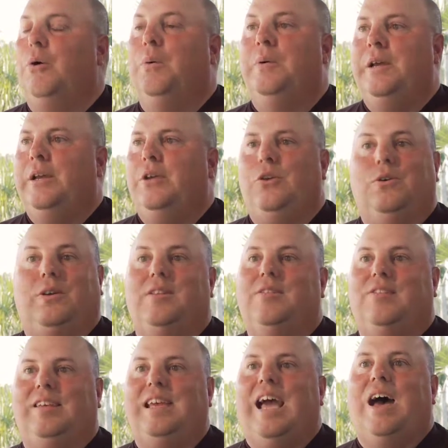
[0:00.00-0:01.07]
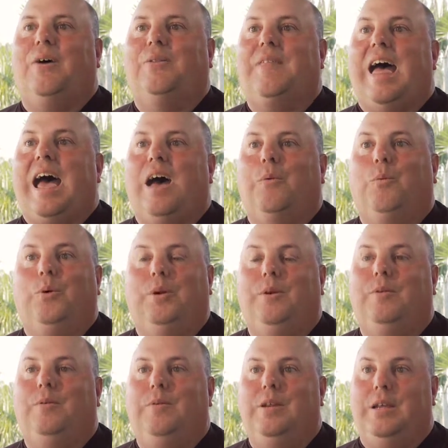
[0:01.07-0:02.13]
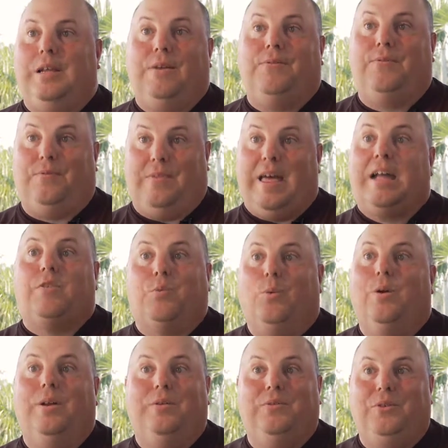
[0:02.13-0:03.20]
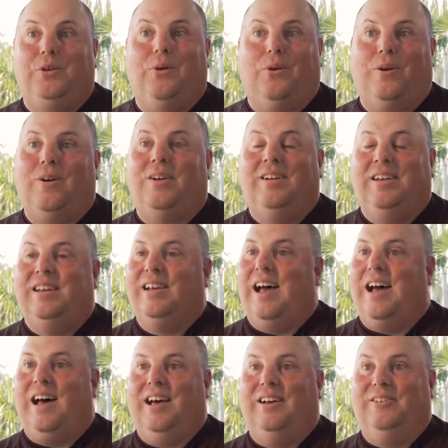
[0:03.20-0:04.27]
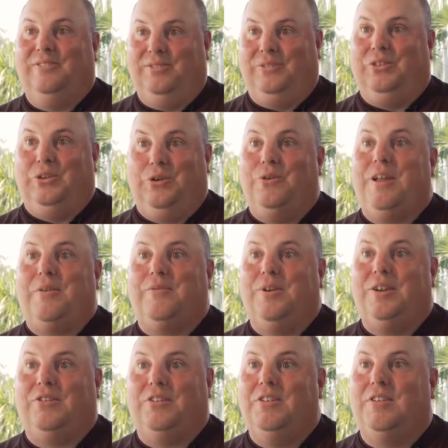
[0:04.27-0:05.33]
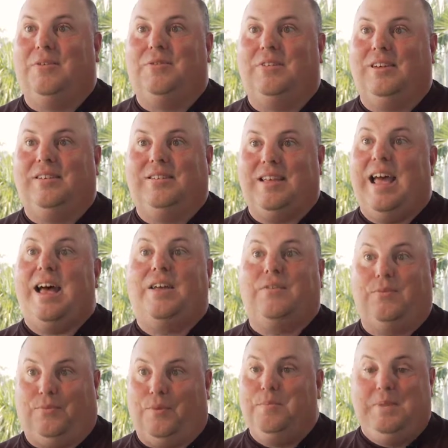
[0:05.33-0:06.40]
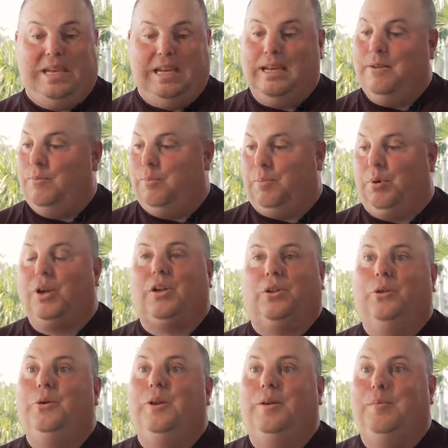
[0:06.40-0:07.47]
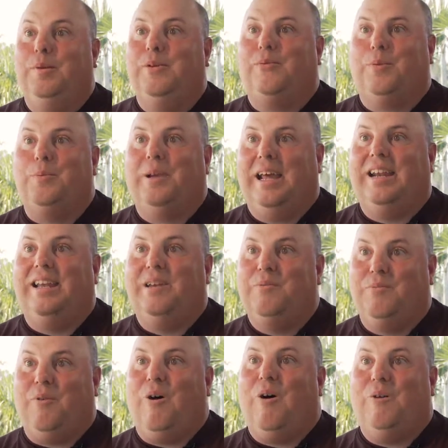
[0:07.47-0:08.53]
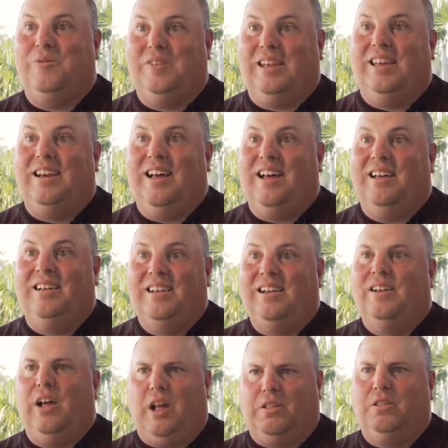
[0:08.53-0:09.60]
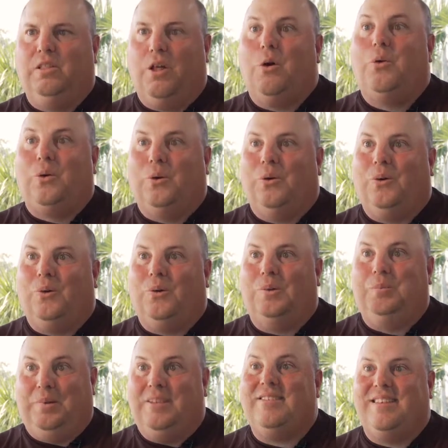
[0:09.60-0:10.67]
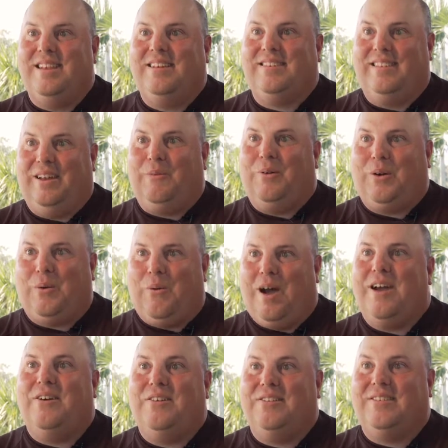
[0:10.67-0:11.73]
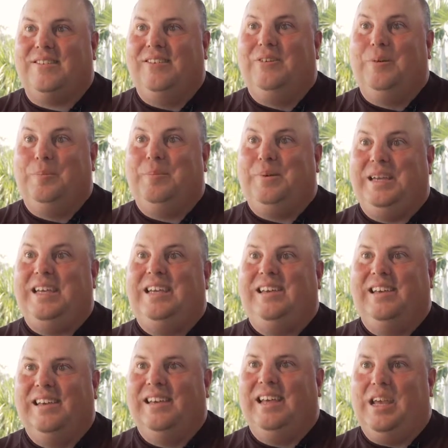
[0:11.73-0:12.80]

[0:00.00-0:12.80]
so you can see how that would, if that's one of your definitions of success. For me, it precluded me from getting involved in a local business that requires you to be